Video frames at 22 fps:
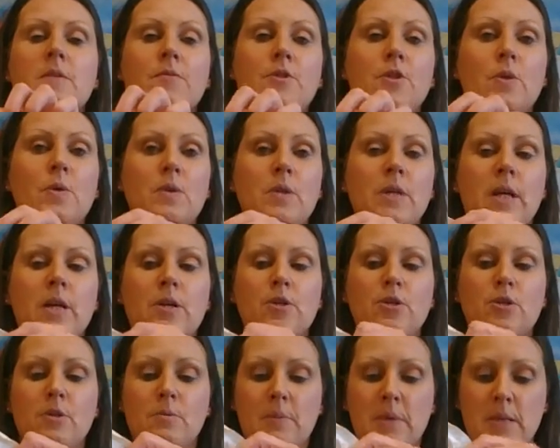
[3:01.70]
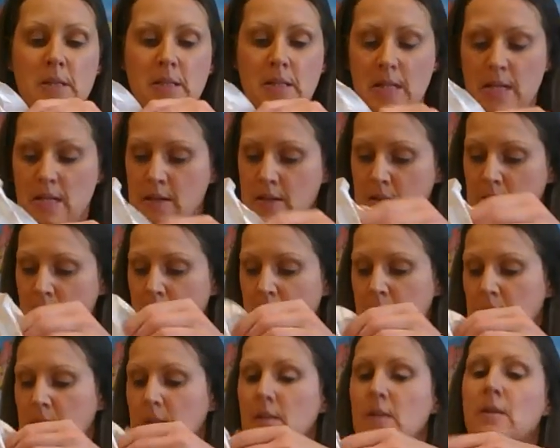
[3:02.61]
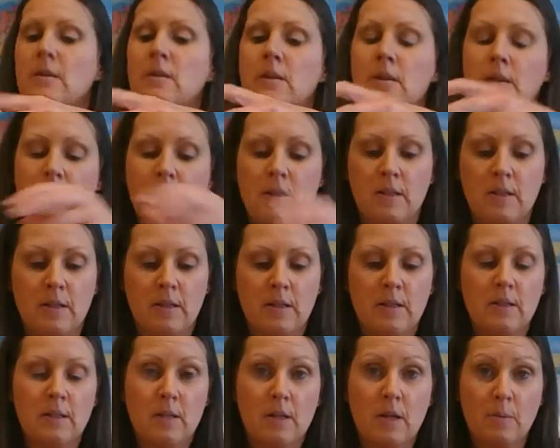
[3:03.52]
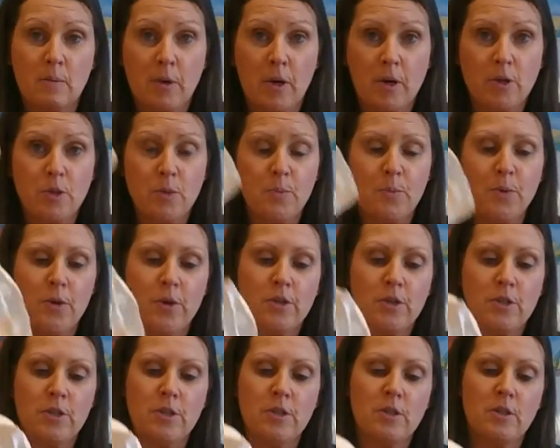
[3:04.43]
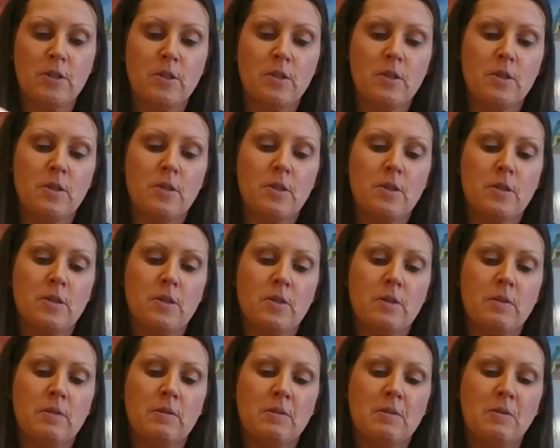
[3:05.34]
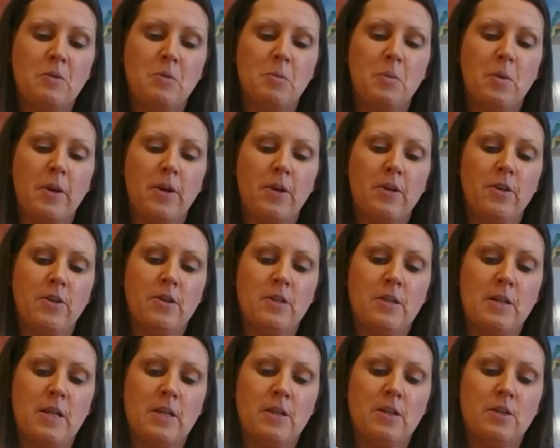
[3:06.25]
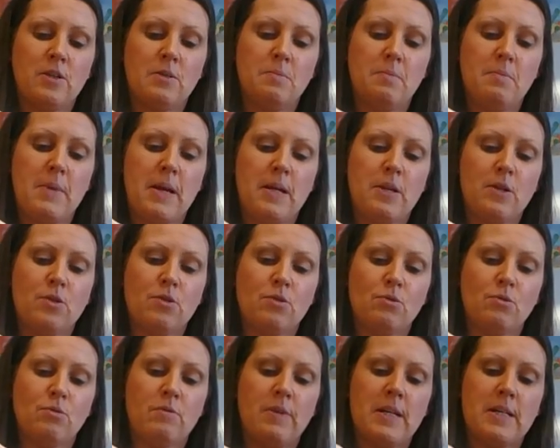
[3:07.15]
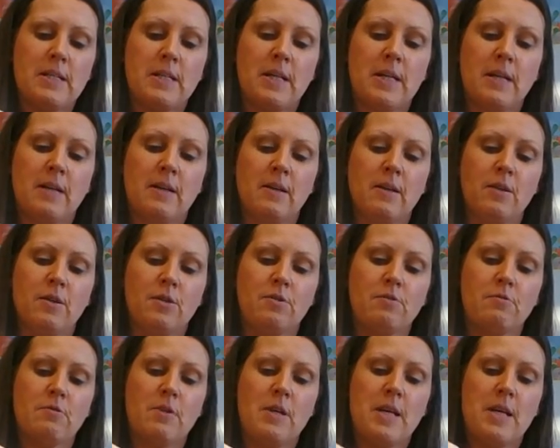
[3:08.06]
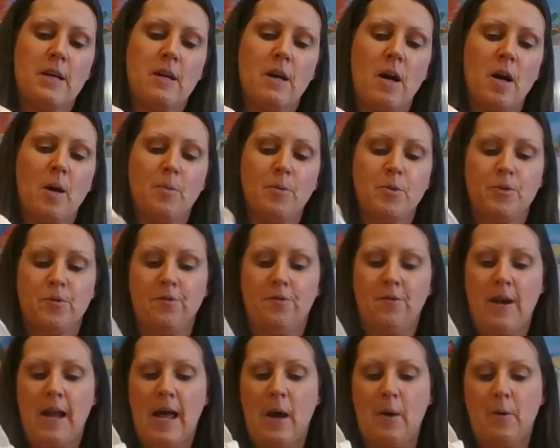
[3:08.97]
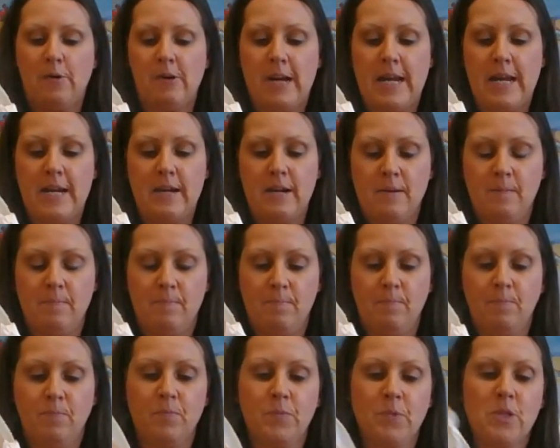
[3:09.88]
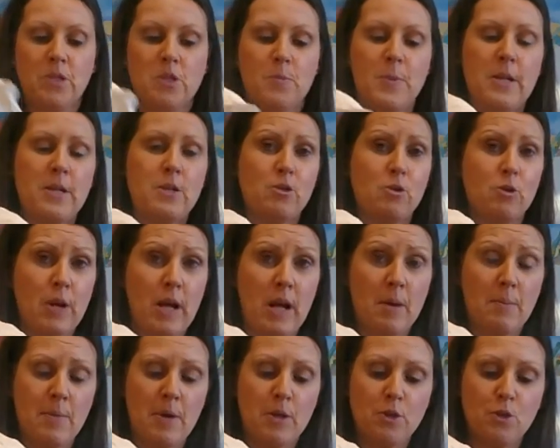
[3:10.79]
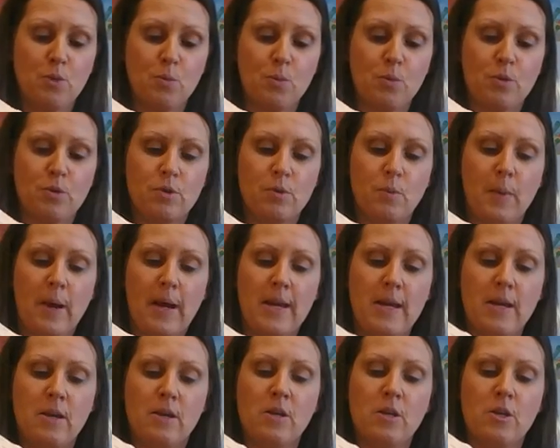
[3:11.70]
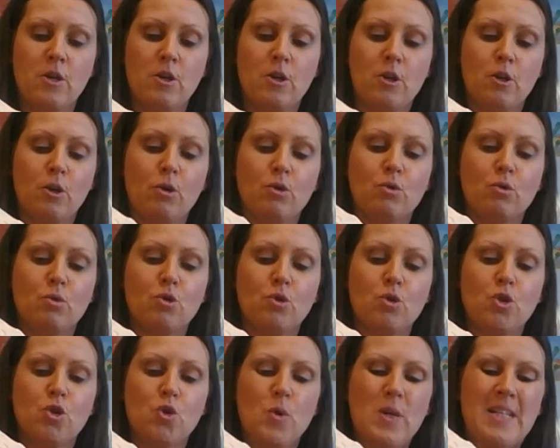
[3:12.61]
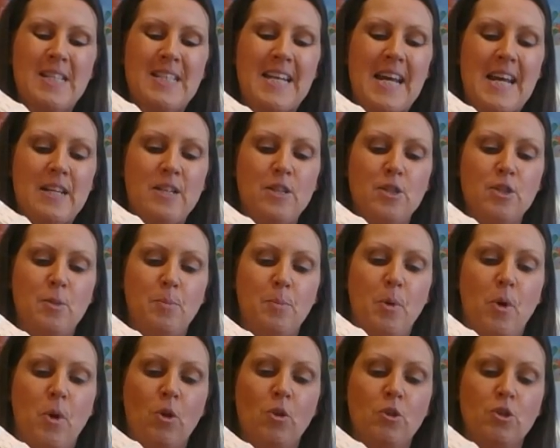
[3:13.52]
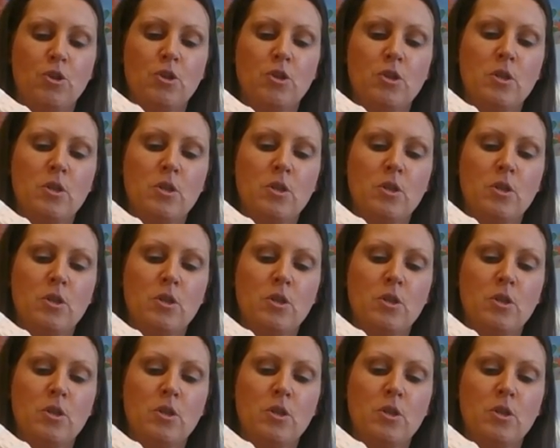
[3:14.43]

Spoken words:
You don't want to get too messy. So I'm going to put, oh my goodness, mess already, 3 cups of flour in, depending on how much you want to make. You could also do a tester pot